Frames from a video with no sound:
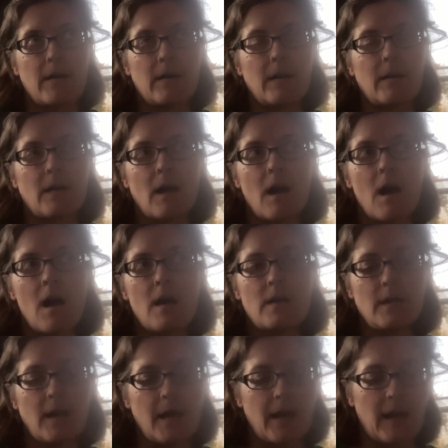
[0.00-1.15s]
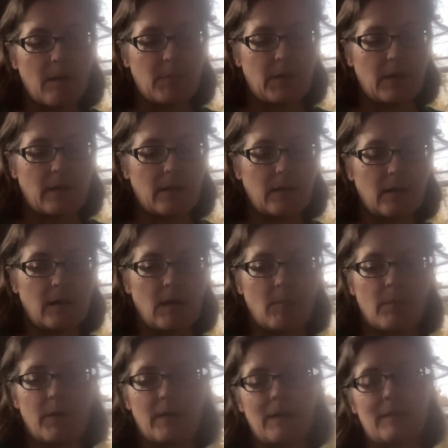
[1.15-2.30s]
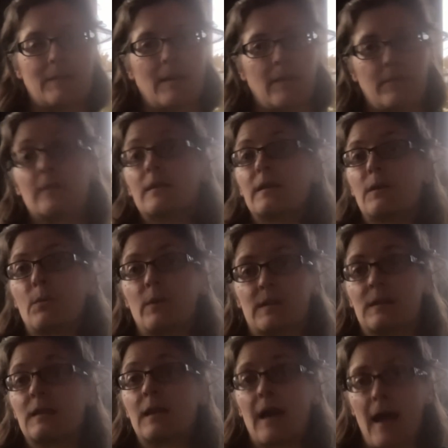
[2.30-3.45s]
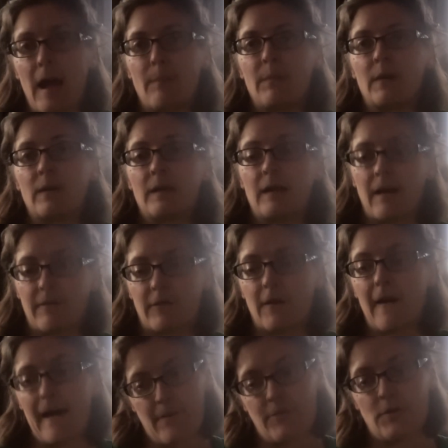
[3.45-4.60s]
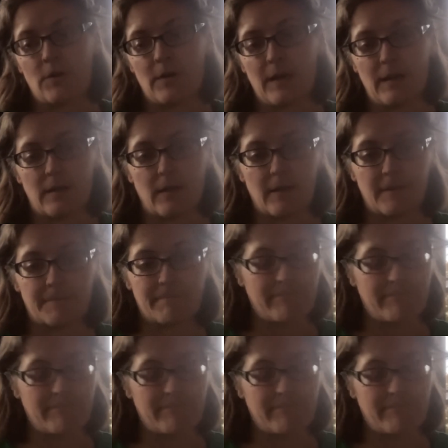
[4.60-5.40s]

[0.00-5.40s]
an unhappy ending, but it definitely wasn't a happily ever after ending.